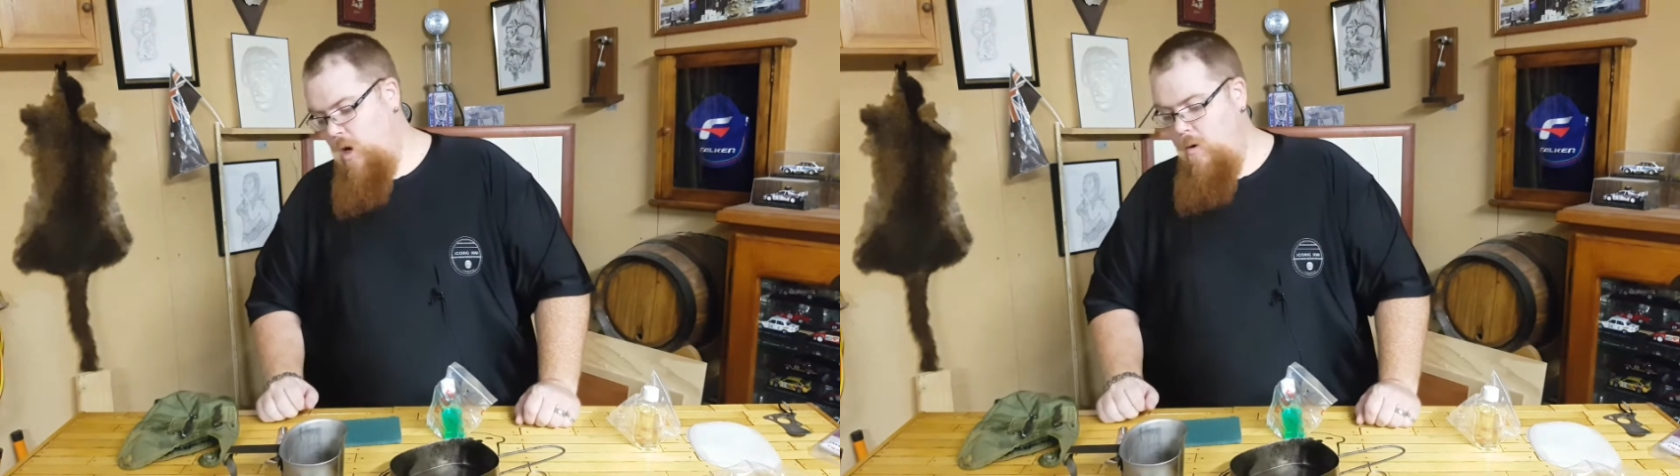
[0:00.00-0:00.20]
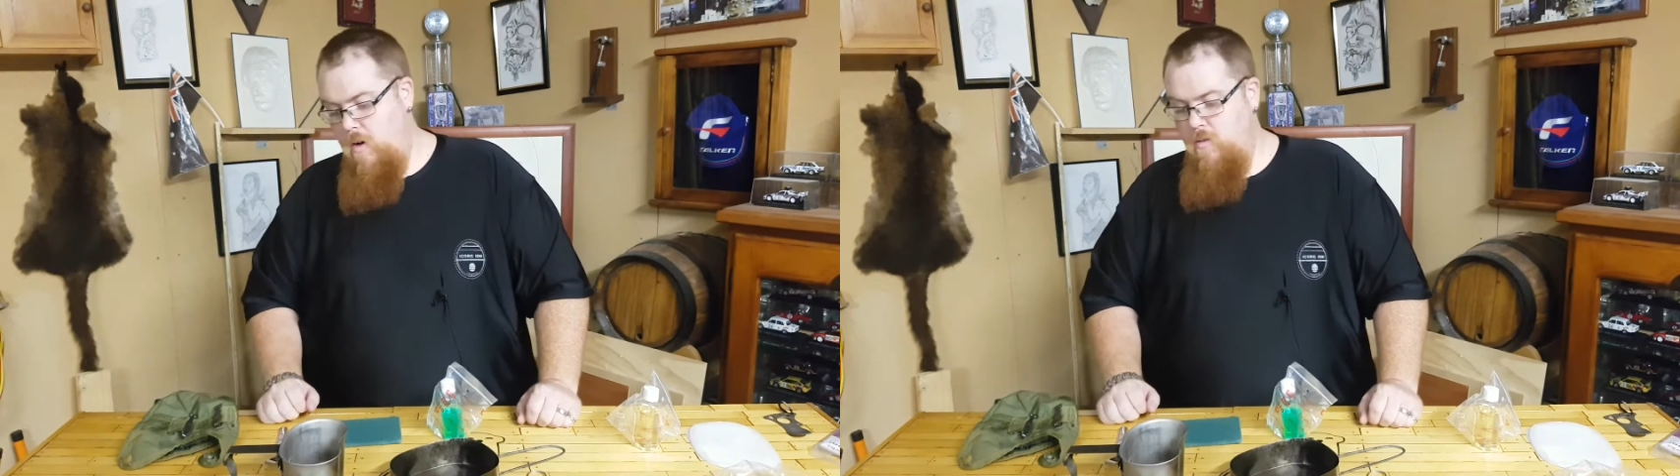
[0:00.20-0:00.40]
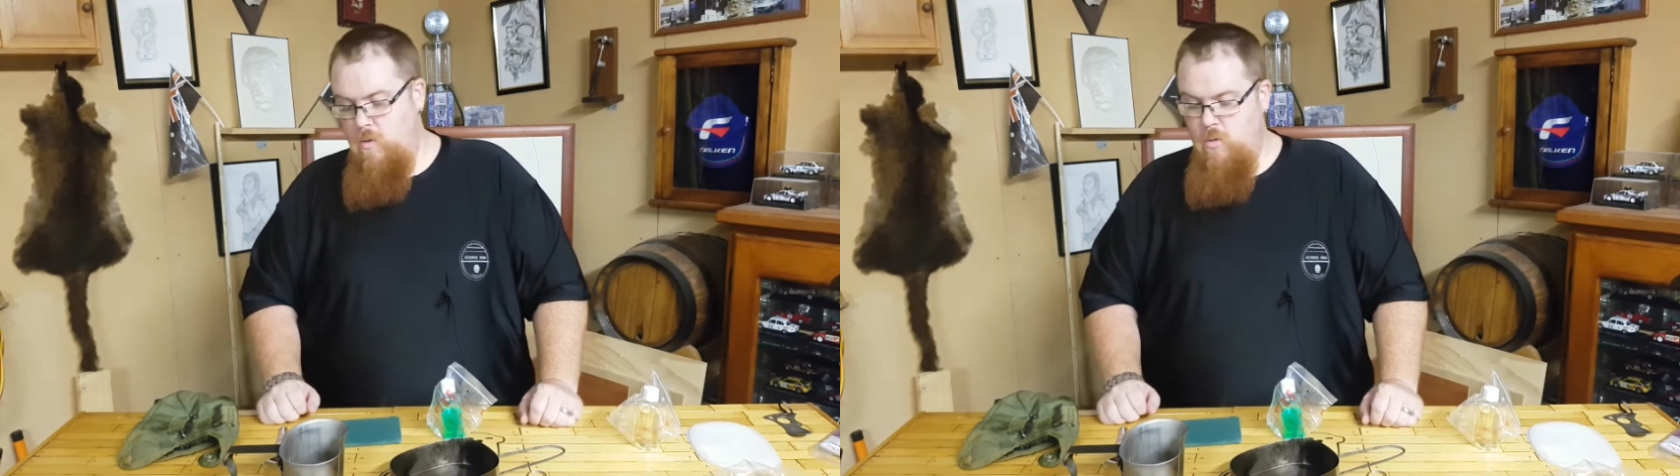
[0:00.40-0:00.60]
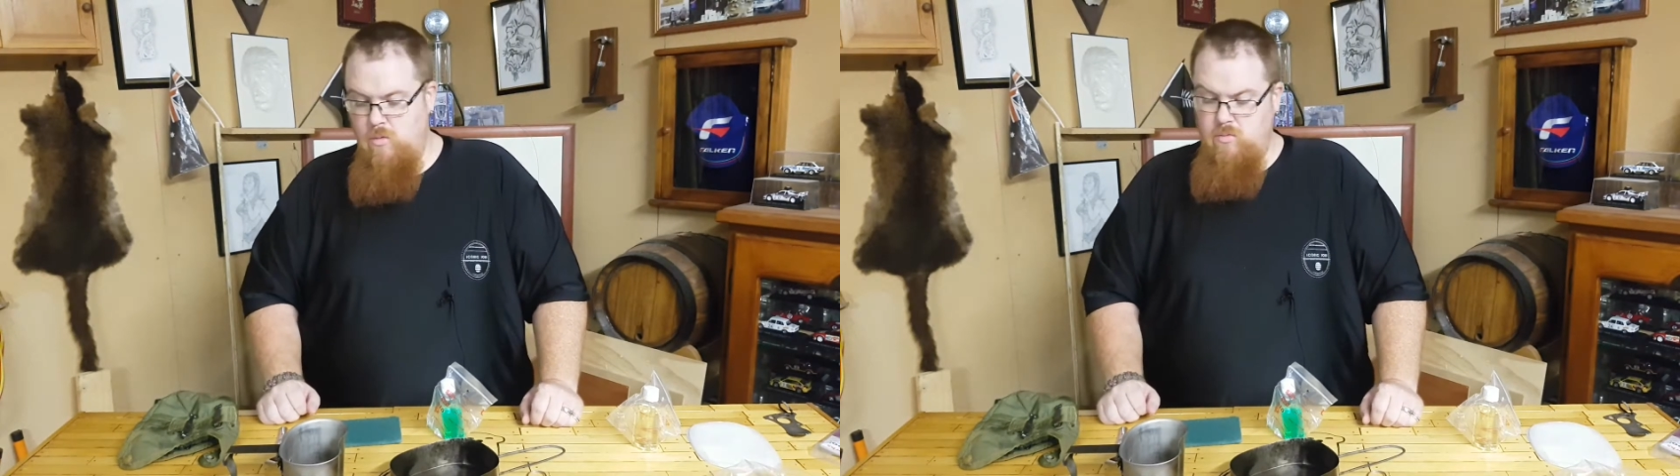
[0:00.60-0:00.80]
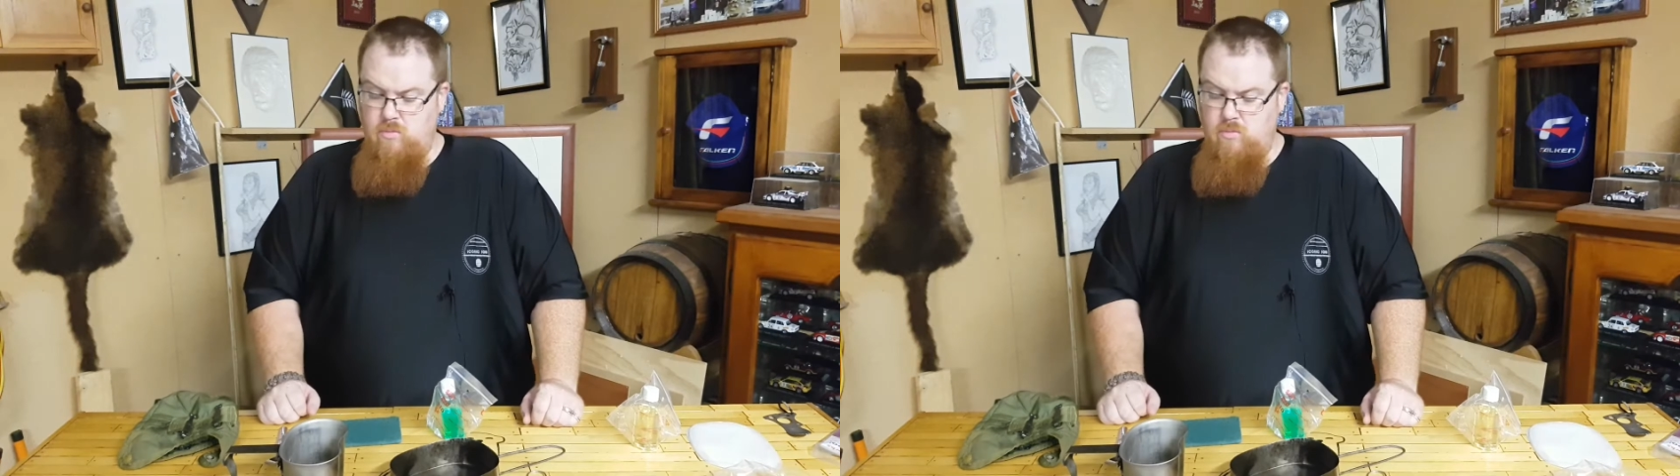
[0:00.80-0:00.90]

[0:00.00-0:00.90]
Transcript: go over